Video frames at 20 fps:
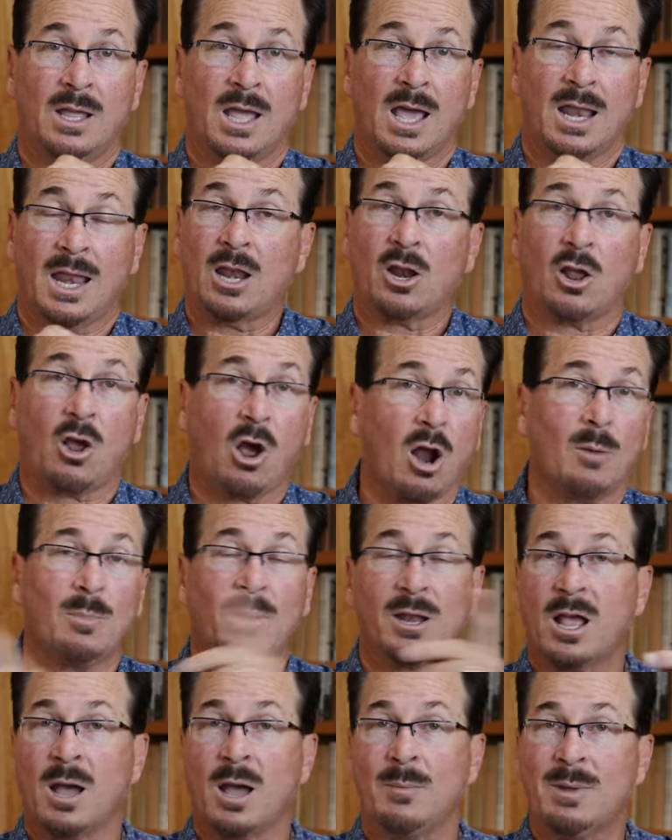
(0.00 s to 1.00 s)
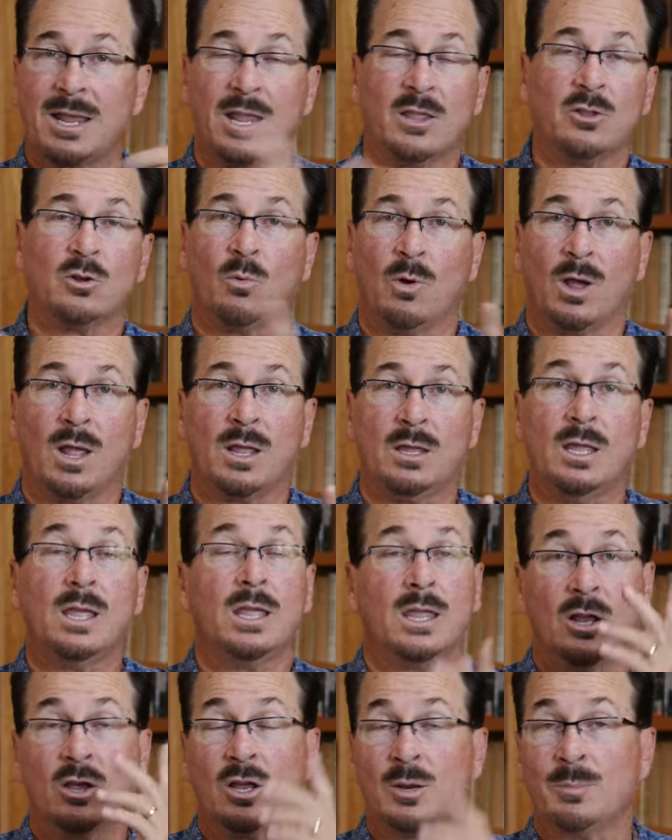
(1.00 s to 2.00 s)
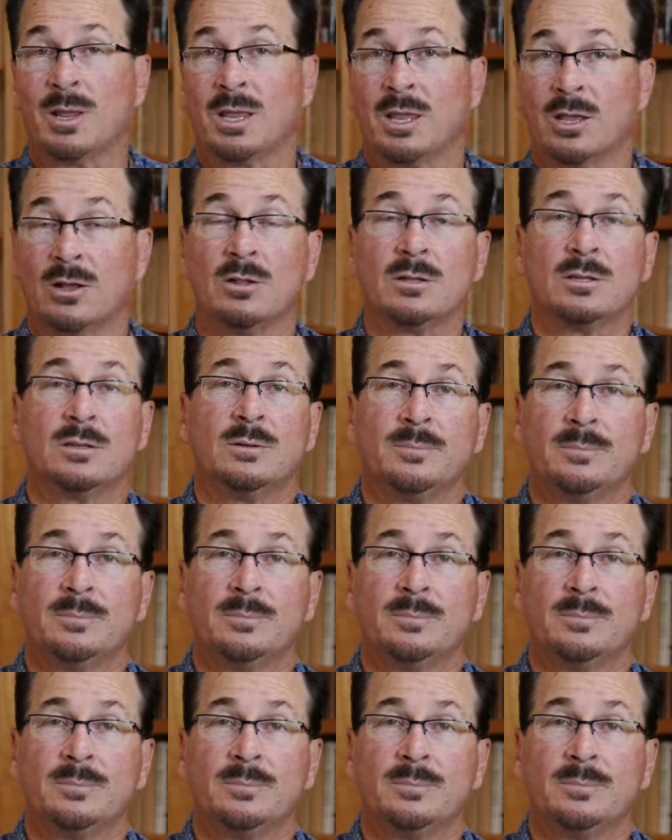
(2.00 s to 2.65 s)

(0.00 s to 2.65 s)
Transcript: And had a carbon coming either way, he could have been killed.